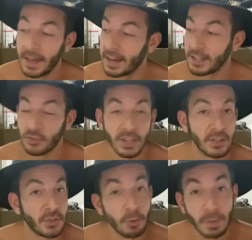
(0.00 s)
Literally
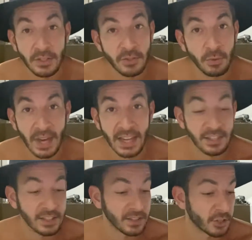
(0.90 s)
two big
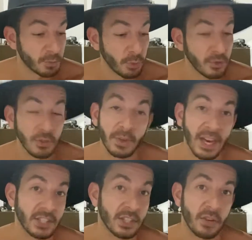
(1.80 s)
suitcases, a small
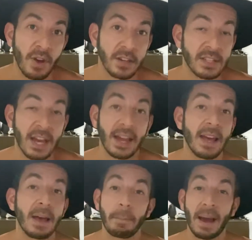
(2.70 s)
suitcase and a rucksack,
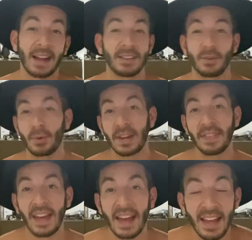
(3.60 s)
packed it all in
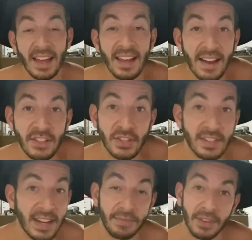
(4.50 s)
there and just
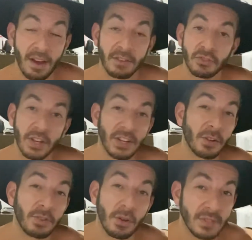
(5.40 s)
left the country. You know,
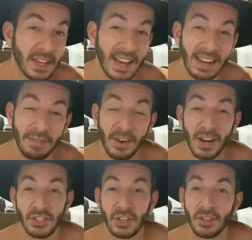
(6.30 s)
don't take any
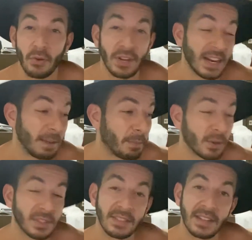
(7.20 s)
furniture, don't need any
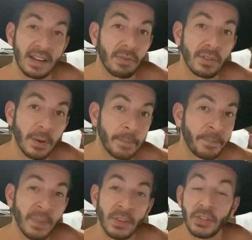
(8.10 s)
boxes delivered.
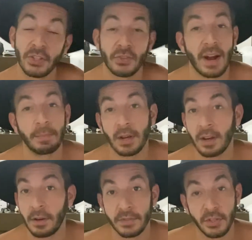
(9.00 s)
You just grab your
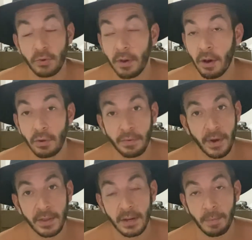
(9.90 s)
clothes and you go, you
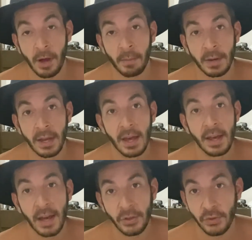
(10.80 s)
find an apartment
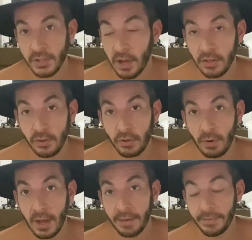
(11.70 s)
and you start your new
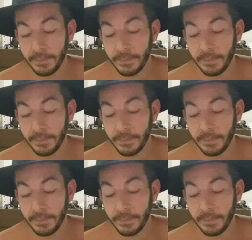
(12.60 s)
life.